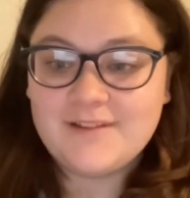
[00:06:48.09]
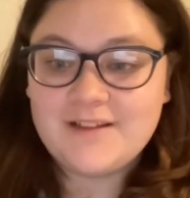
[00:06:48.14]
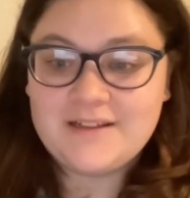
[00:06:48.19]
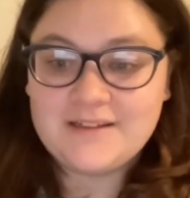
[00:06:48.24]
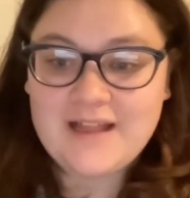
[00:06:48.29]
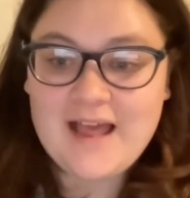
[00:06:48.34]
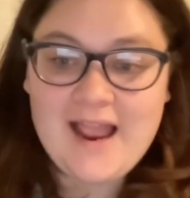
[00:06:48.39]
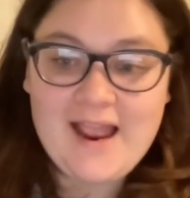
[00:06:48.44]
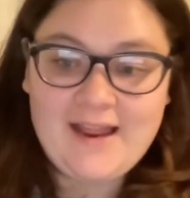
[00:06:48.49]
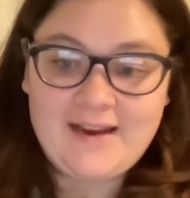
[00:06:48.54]

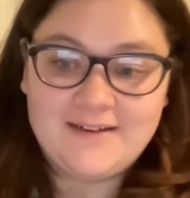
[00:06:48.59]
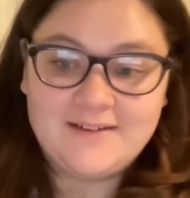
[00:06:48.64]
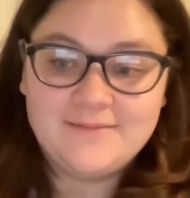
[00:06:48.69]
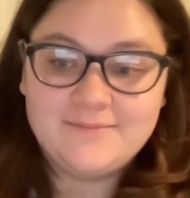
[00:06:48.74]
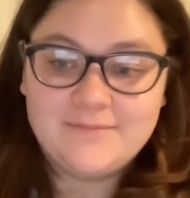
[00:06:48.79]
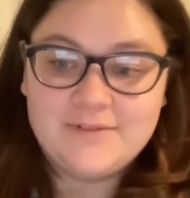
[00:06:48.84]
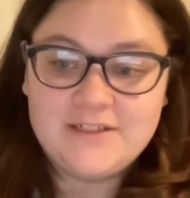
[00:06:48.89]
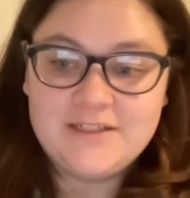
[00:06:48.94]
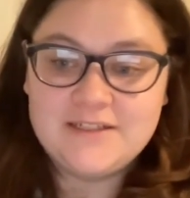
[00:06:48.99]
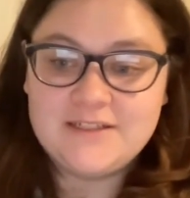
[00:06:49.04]

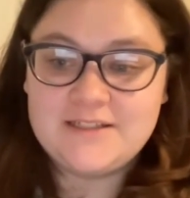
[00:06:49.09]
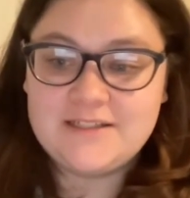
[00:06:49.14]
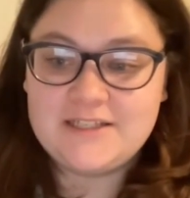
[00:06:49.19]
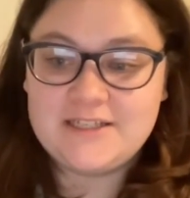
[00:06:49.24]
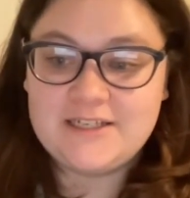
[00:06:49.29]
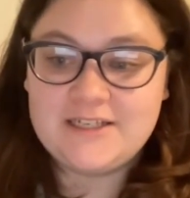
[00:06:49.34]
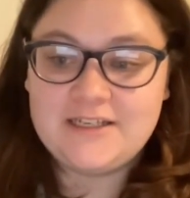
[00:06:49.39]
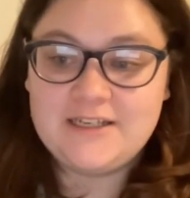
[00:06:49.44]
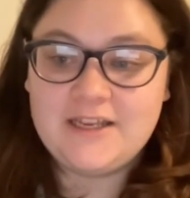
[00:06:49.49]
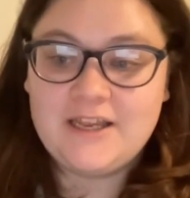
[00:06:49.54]
glad to
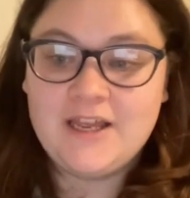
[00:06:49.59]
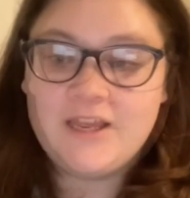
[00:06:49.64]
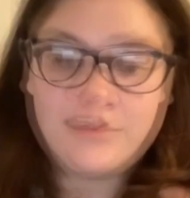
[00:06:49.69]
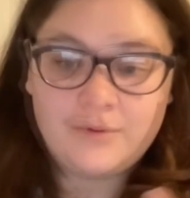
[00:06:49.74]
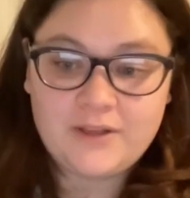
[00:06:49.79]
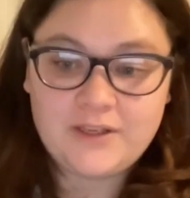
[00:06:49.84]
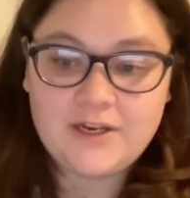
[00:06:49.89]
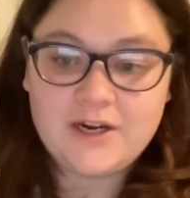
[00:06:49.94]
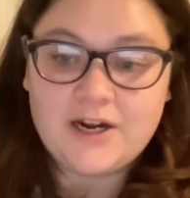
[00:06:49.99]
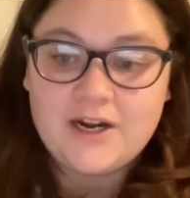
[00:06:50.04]
see
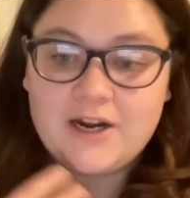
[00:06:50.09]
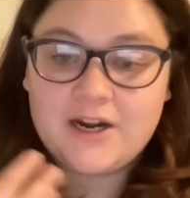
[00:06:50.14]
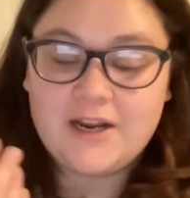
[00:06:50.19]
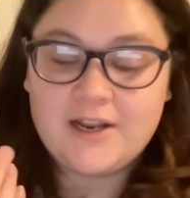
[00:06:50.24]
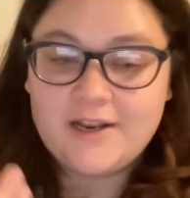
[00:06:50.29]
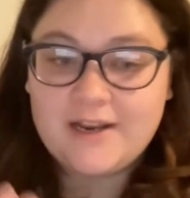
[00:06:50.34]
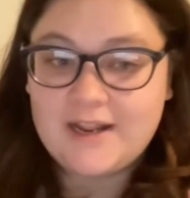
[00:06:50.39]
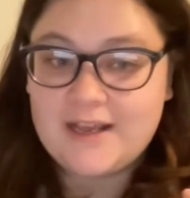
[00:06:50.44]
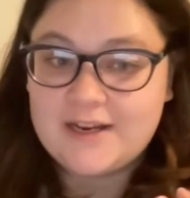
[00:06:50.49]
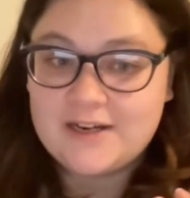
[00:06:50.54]
Weegar
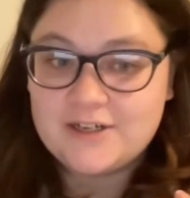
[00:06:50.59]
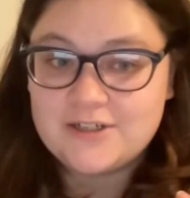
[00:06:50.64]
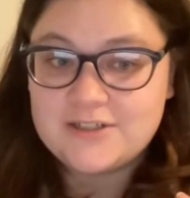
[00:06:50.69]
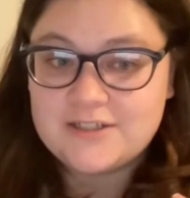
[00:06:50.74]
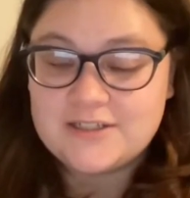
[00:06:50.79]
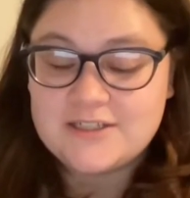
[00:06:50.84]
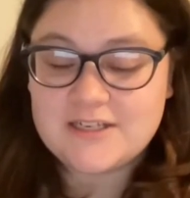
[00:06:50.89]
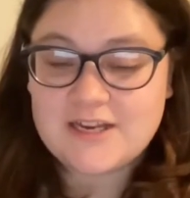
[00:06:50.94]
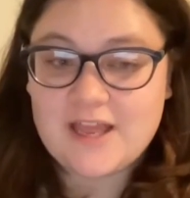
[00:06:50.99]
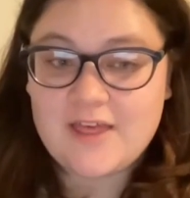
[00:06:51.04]
and
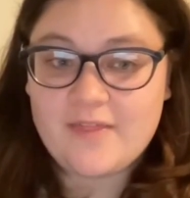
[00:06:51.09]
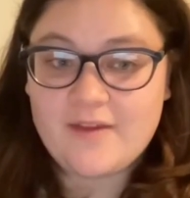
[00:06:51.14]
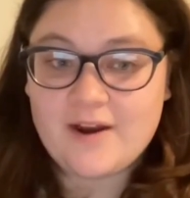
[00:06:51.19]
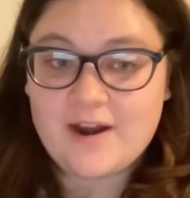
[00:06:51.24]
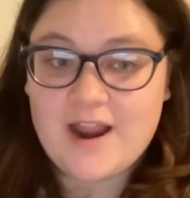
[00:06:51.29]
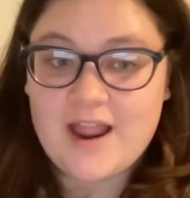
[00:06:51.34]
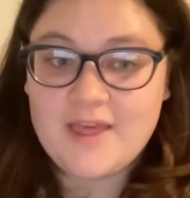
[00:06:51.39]
Andersson together.